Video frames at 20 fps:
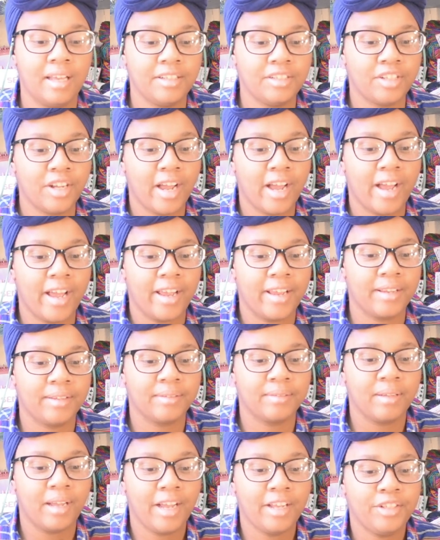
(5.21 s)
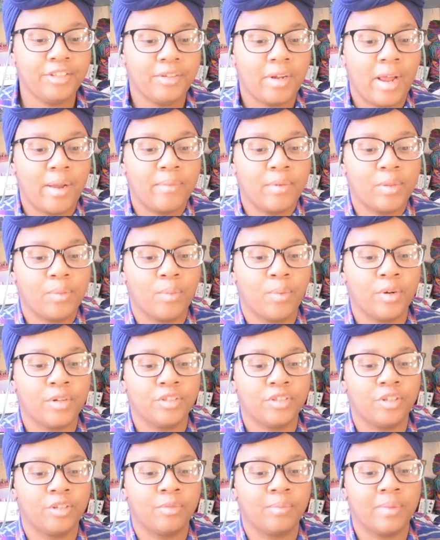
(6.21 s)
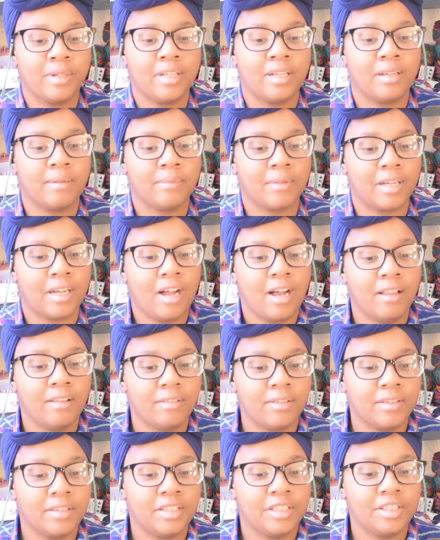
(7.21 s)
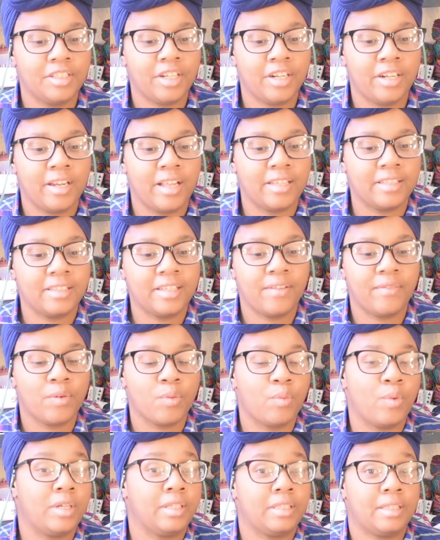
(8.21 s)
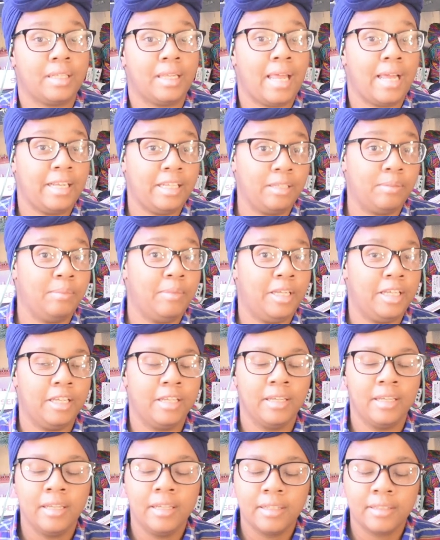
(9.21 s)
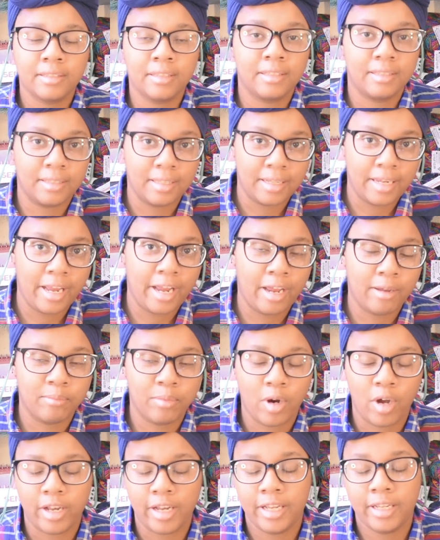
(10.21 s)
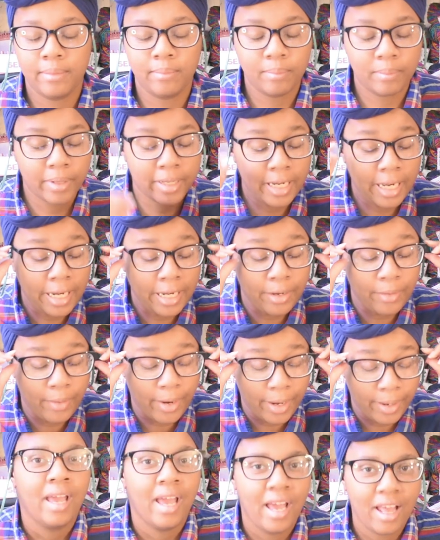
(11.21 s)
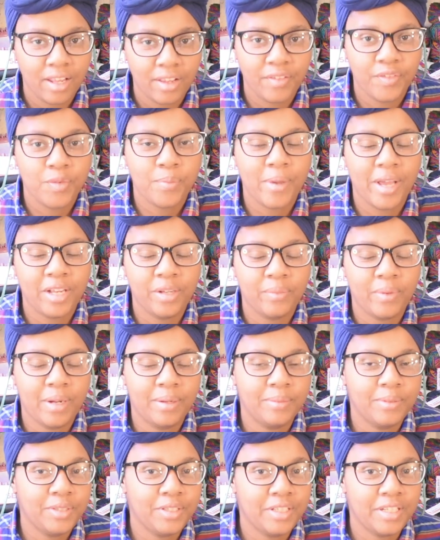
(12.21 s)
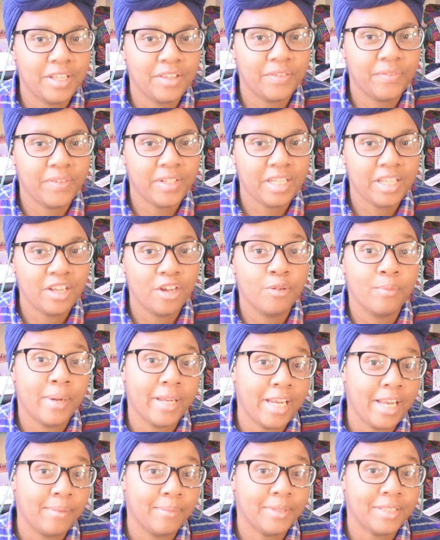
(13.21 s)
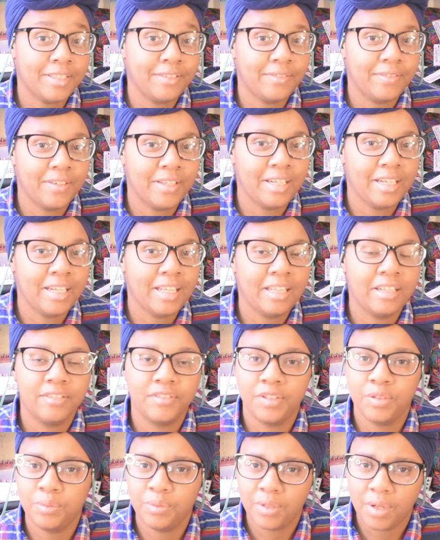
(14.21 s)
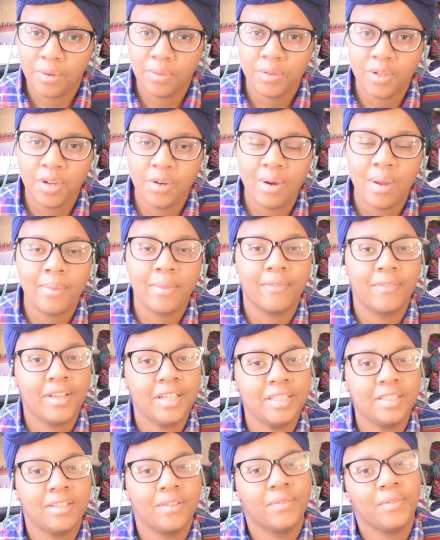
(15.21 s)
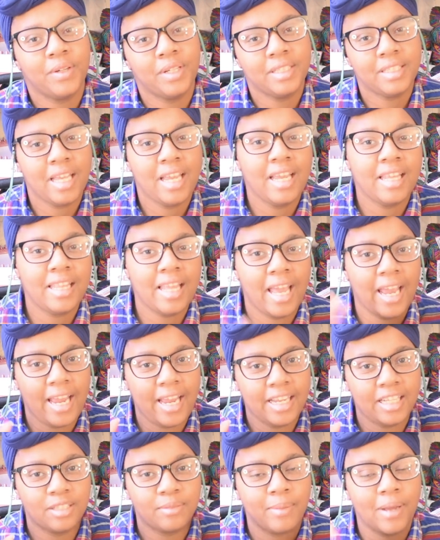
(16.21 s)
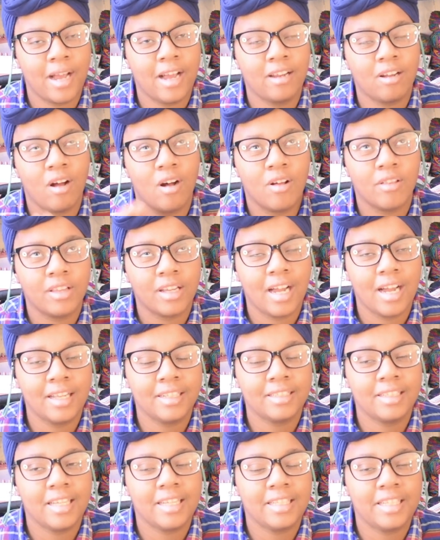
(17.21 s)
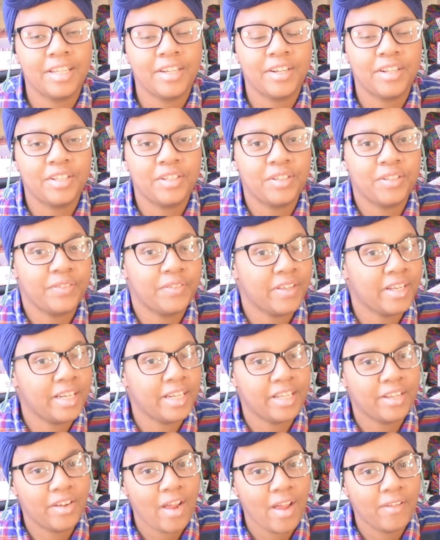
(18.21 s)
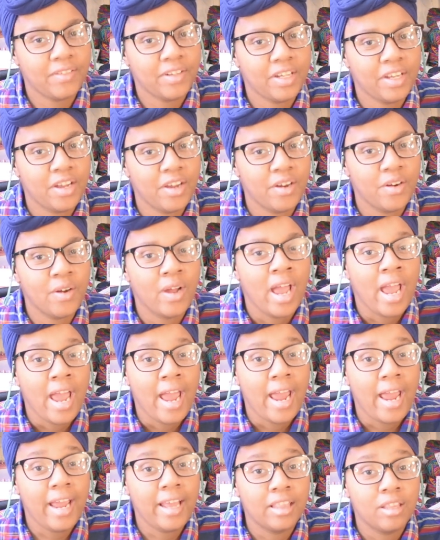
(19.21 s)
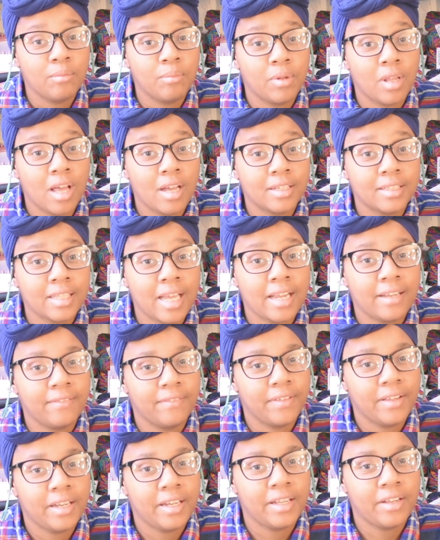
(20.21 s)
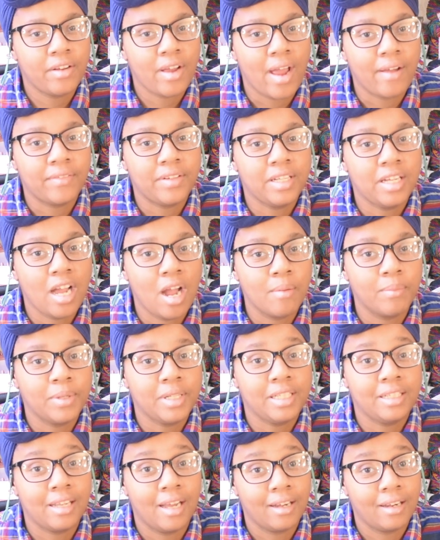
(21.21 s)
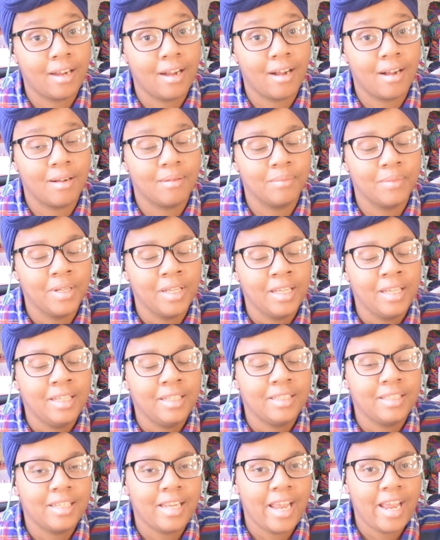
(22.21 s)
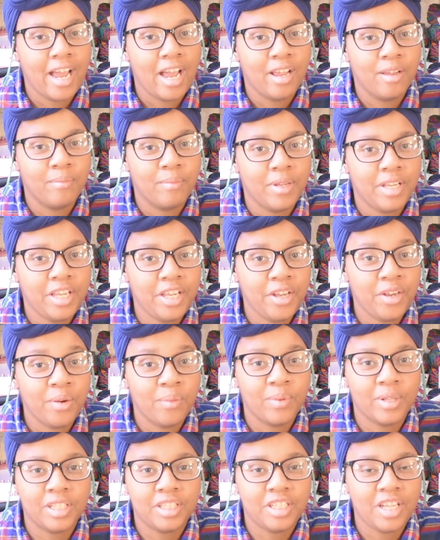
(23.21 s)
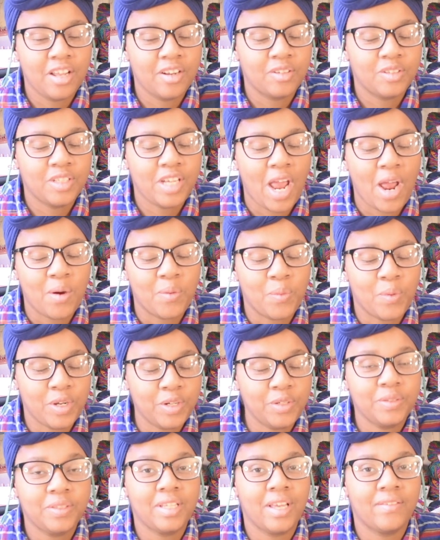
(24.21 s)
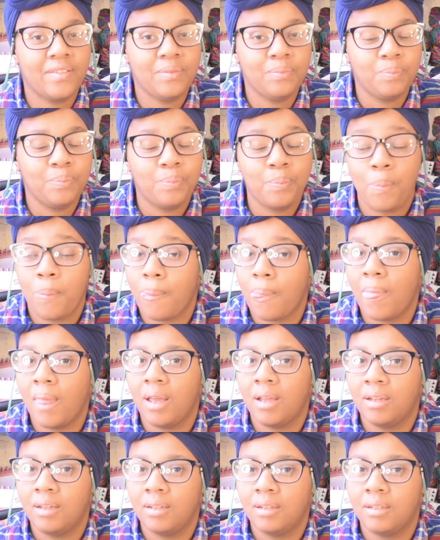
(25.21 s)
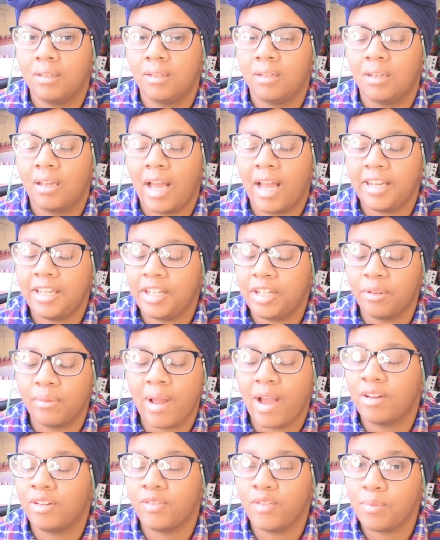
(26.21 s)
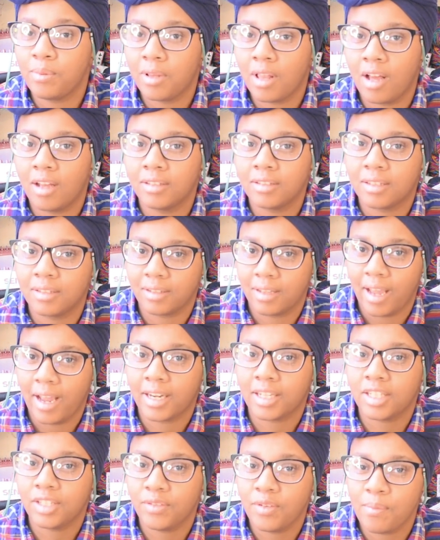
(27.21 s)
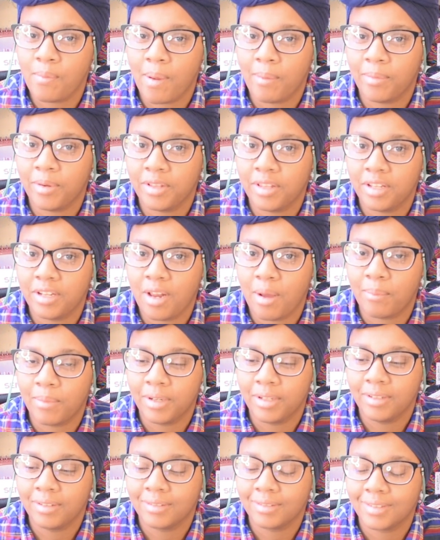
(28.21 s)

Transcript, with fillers: I try. I try with wardrobe, but um, the color on this shirt has never once liked me since the day I bought it. But anyway, hello everybody, welcome to another video. My name is Infiniti, and if you don't know, I'm the face, the voice, and the hands behind all the content here under Infiniti Crafting Co. and the blog site infiniticraftingcompany.com. Today I am here with Channel Chat 107. I need a round of applause because I actually remembered the number.